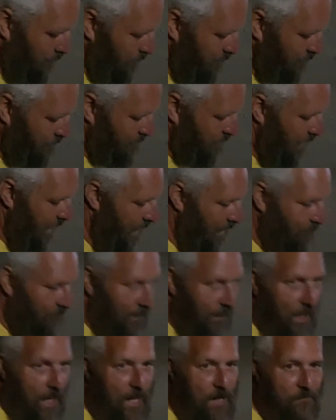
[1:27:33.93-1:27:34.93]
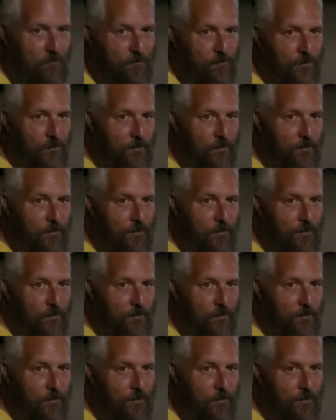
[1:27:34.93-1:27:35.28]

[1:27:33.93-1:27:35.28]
You should have a life.